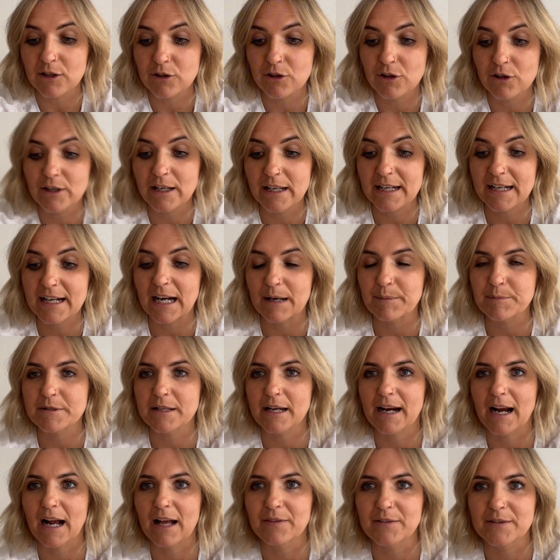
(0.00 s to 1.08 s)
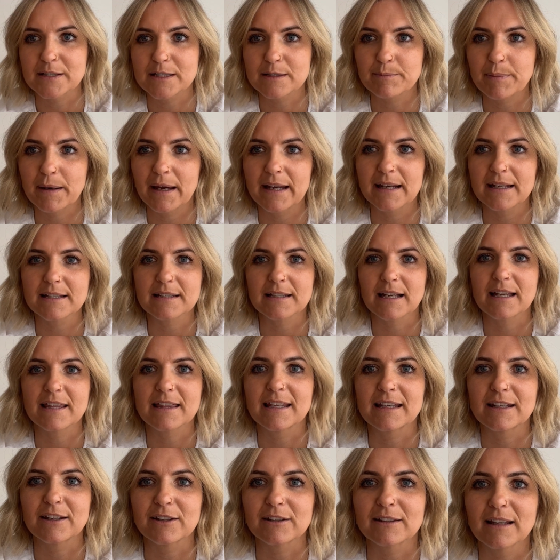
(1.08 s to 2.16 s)
you need to come check out this space, I
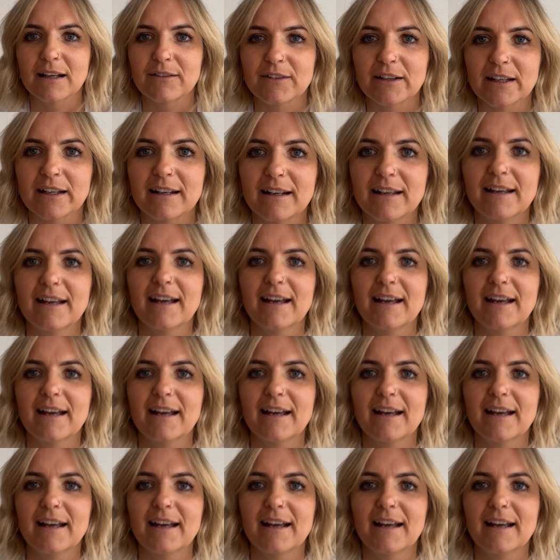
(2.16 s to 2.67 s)
think you'd love it.